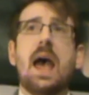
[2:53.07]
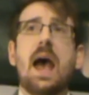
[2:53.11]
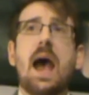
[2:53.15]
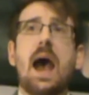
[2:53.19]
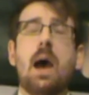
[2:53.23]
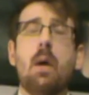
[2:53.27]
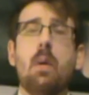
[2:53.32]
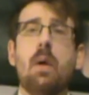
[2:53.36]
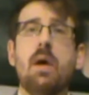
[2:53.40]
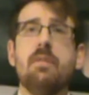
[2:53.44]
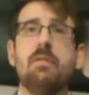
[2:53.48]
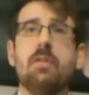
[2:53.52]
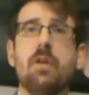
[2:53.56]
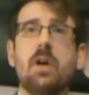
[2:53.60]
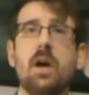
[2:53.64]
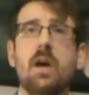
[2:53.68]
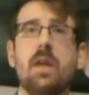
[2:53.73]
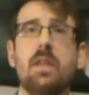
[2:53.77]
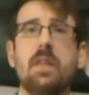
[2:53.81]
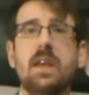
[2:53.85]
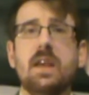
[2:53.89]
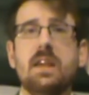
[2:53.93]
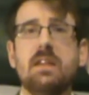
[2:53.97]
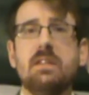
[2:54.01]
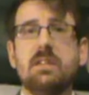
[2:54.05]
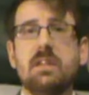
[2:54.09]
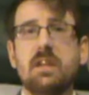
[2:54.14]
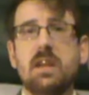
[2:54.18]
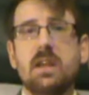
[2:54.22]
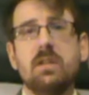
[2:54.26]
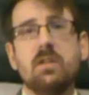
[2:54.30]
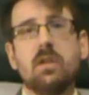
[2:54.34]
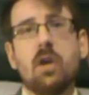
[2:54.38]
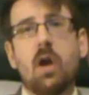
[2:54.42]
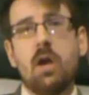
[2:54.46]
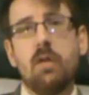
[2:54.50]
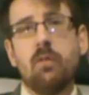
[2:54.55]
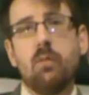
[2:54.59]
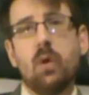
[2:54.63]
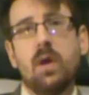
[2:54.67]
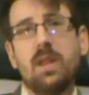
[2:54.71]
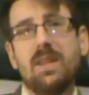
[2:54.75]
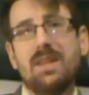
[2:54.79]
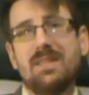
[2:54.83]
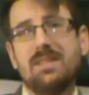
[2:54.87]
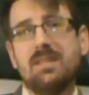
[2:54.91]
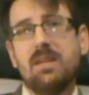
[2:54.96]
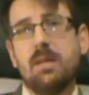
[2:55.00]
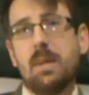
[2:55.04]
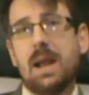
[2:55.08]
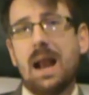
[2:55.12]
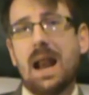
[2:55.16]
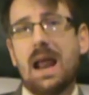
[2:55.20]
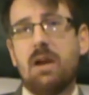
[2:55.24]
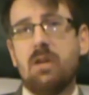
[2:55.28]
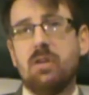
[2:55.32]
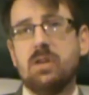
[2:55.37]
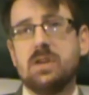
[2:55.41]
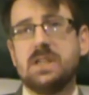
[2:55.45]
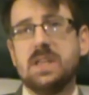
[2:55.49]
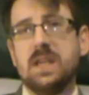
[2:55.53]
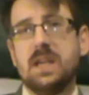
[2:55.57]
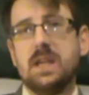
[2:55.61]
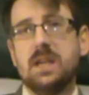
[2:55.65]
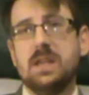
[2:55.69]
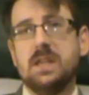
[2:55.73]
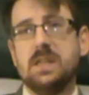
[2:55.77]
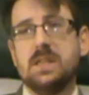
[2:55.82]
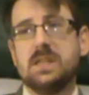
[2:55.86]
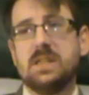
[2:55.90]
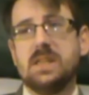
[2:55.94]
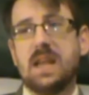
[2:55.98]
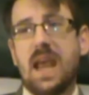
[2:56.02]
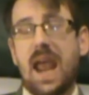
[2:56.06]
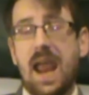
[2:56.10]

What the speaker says: However, this is kind of where the similarities